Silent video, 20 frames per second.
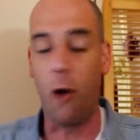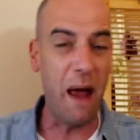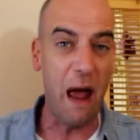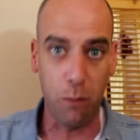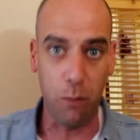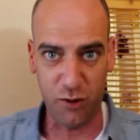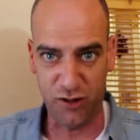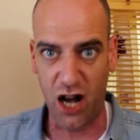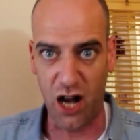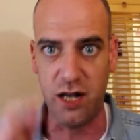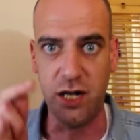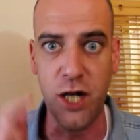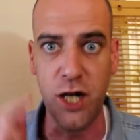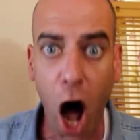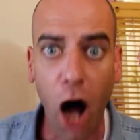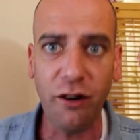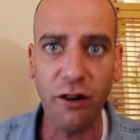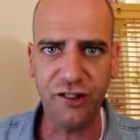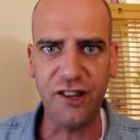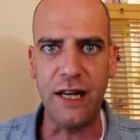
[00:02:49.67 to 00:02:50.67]
It was a
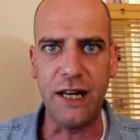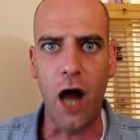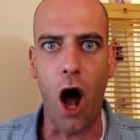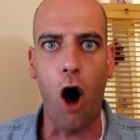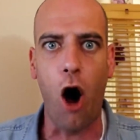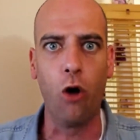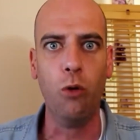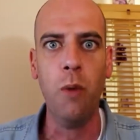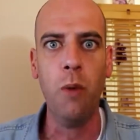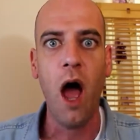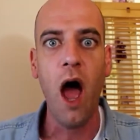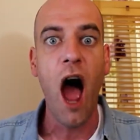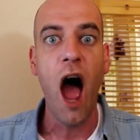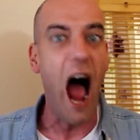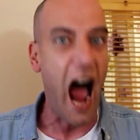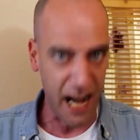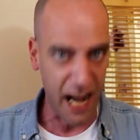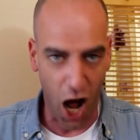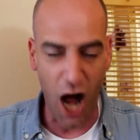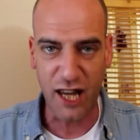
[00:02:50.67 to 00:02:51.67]
nursing home
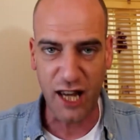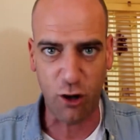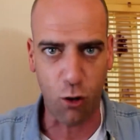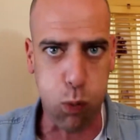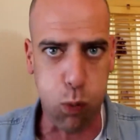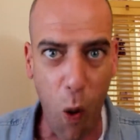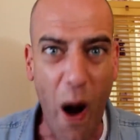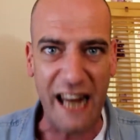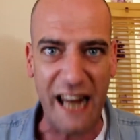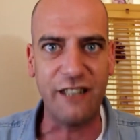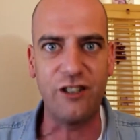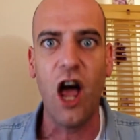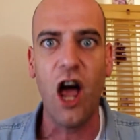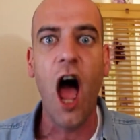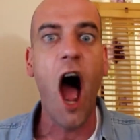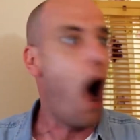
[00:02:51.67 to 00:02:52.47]
and I quit.